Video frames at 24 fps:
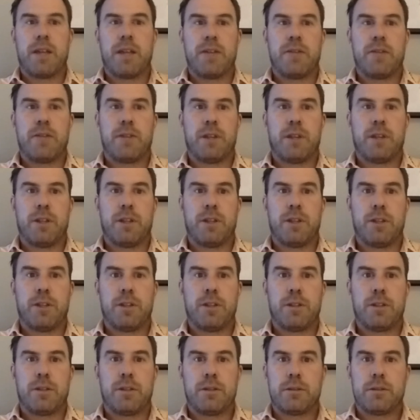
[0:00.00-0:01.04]
flourish.
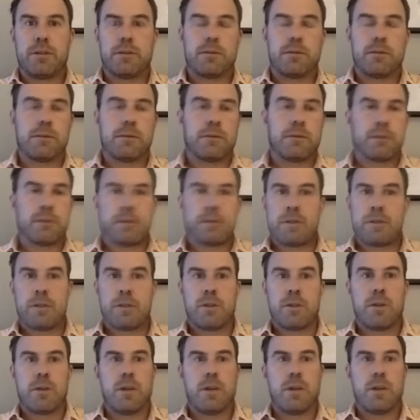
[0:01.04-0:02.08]

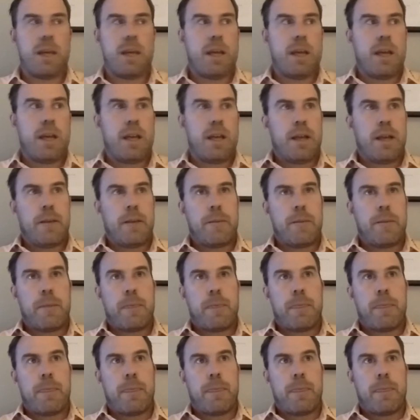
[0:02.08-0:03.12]
So
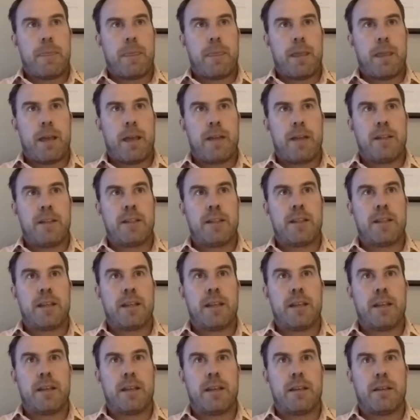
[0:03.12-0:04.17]
I just
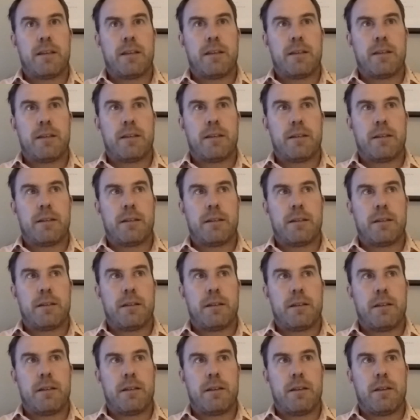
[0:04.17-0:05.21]
think
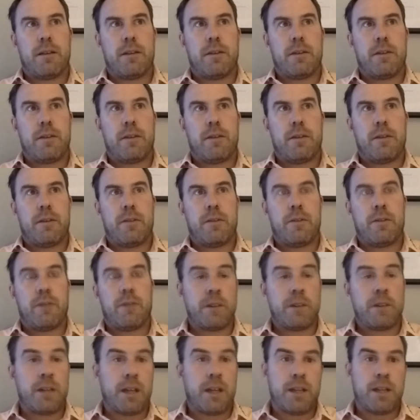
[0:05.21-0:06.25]
that
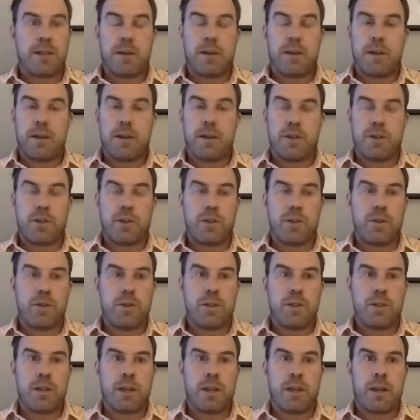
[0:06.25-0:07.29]
funding is a, is a
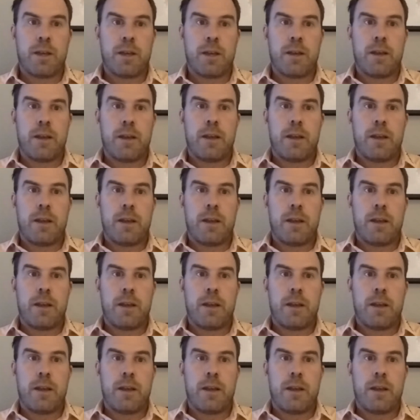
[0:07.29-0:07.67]
huge thing.